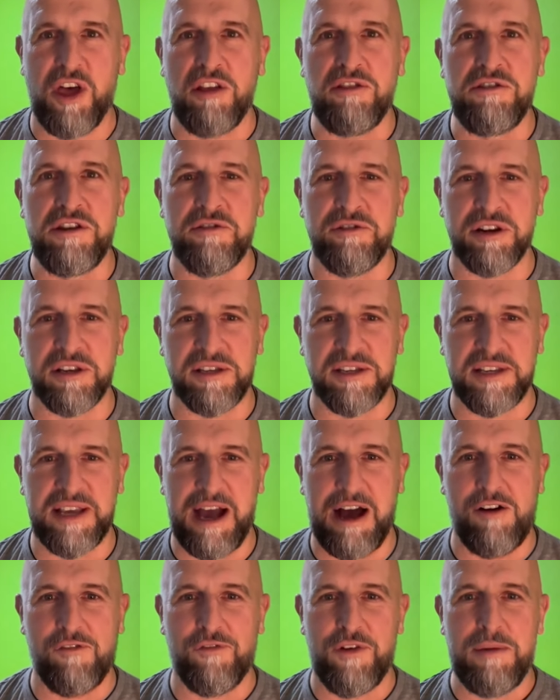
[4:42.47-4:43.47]
thunderous
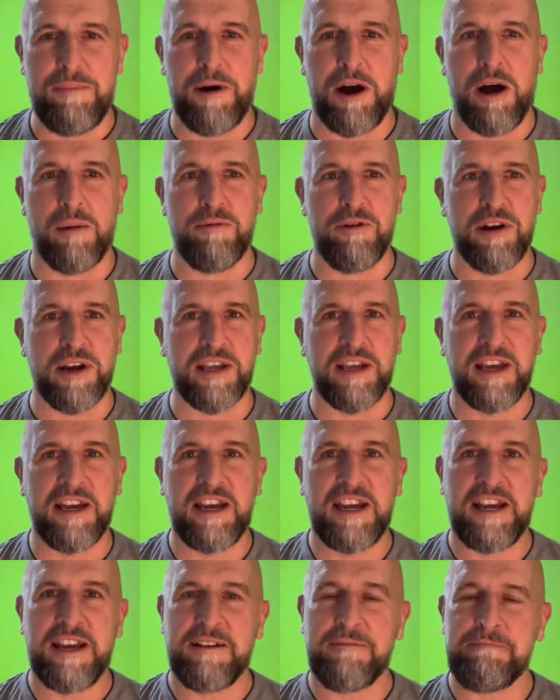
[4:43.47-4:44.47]
Alfie Barbary.
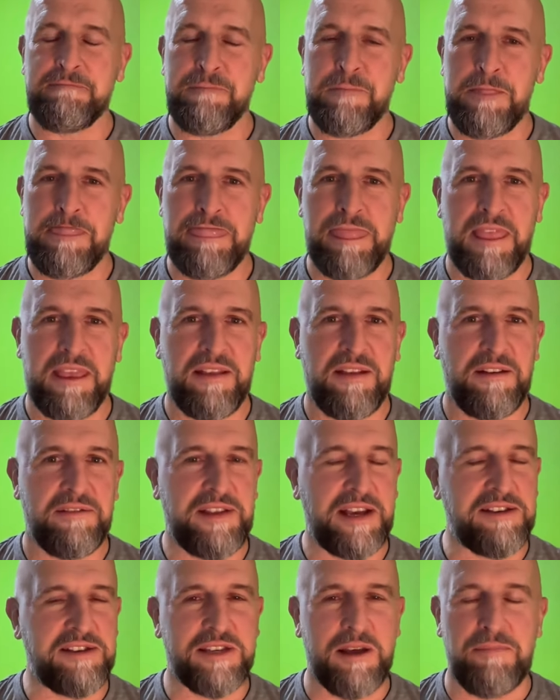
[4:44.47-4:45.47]

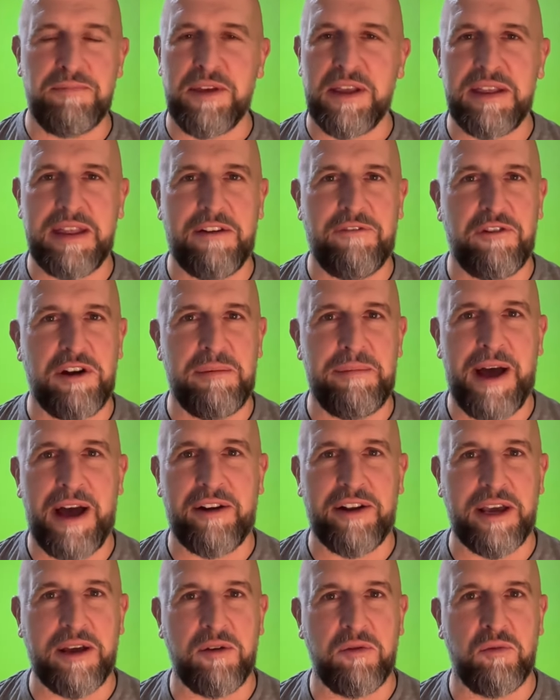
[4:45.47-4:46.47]
There's something different
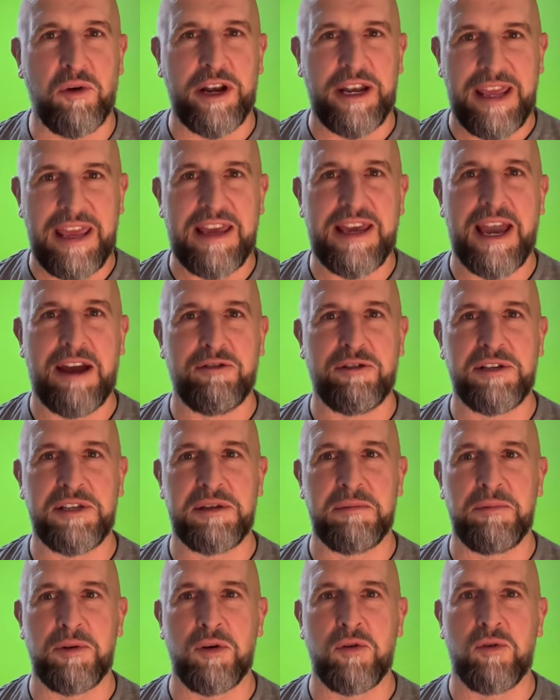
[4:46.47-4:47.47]
about it when he
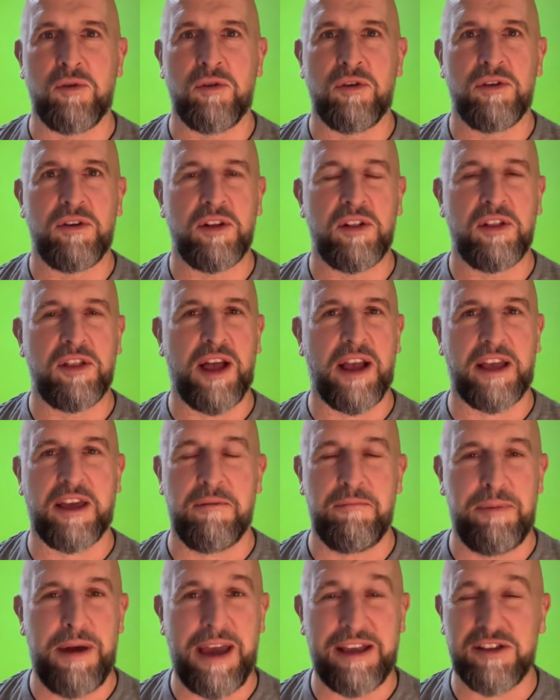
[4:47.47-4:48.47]
carries the ball, like
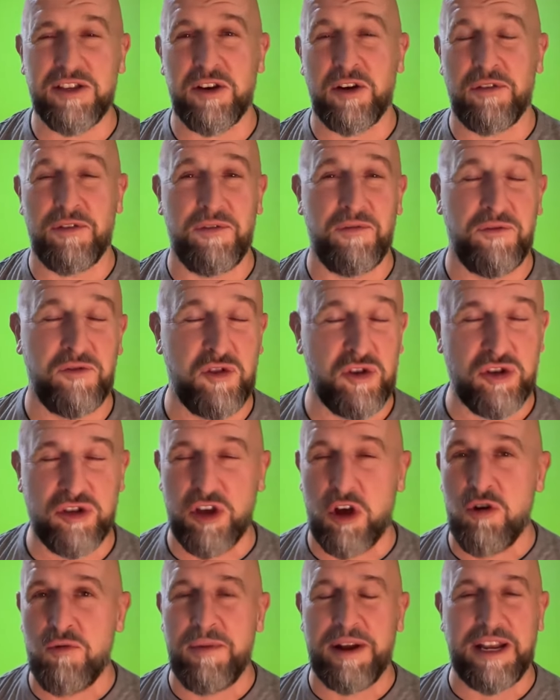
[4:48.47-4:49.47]
compared to
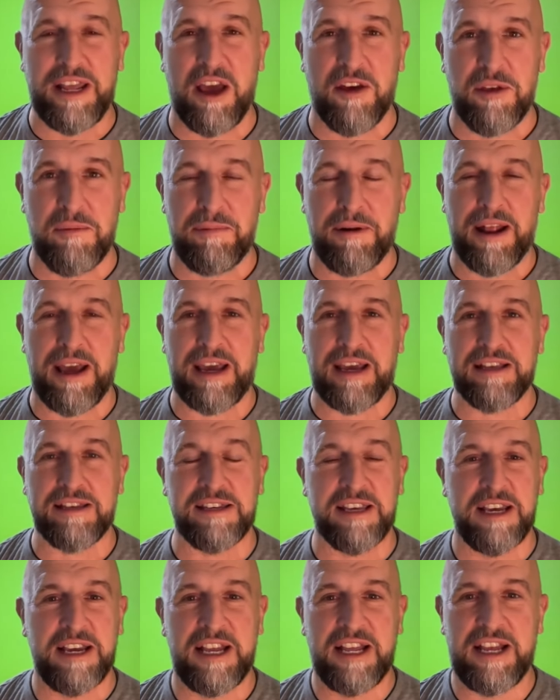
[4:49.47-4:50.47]
so many other
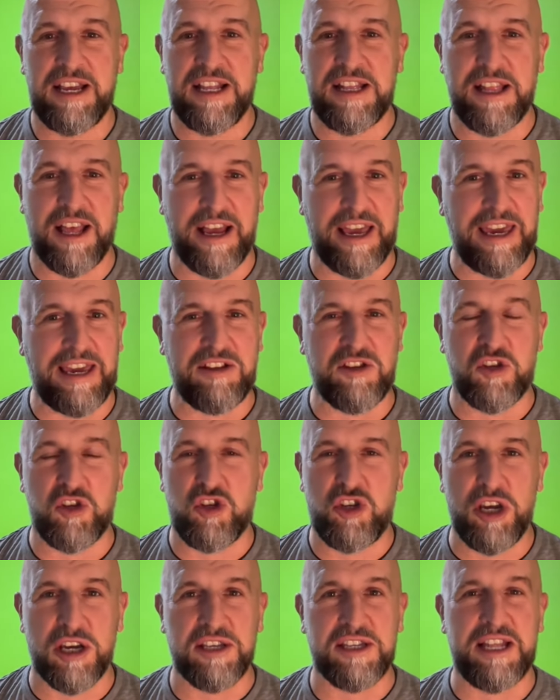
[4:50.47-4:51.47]
players. Like,
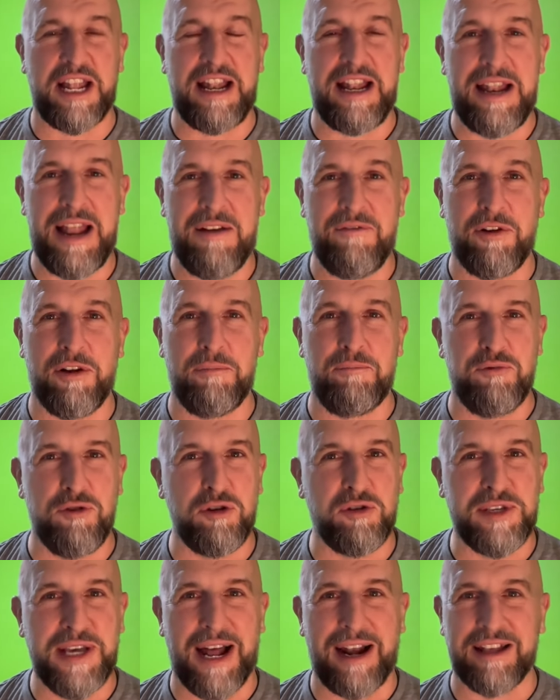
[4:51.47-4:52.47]
it's just a level of
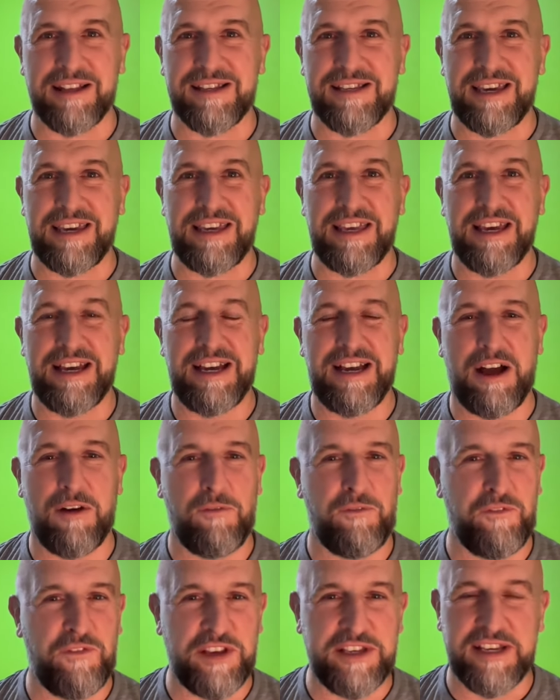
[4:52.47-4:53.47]
brutality
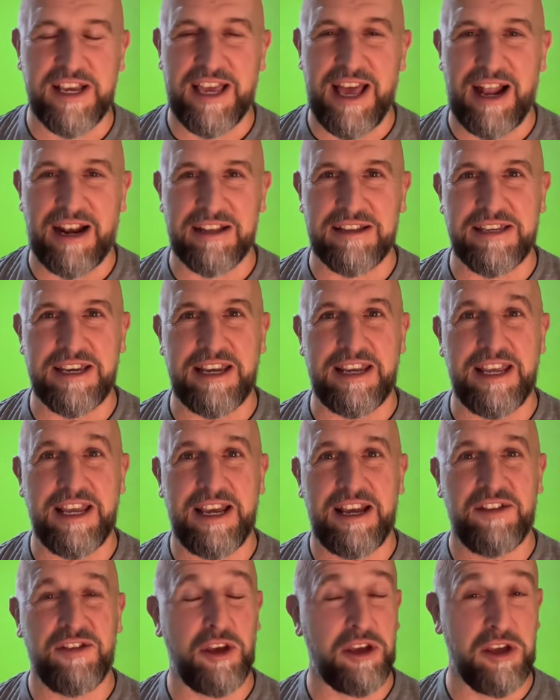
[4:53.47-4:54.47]
and physicality
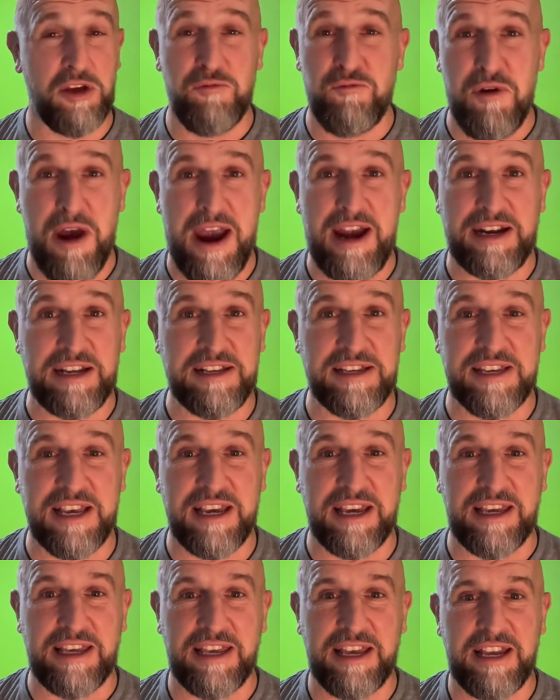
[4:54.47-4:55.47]
that you rarely
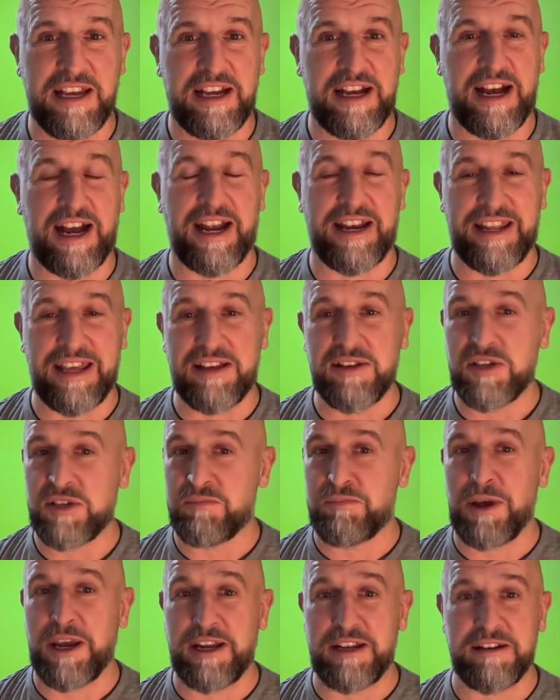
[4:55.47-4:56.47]
see. And
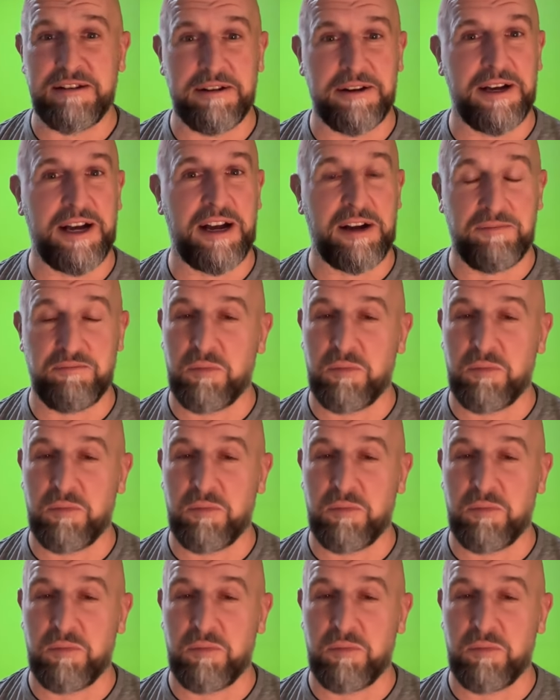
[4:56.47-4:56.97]
he's been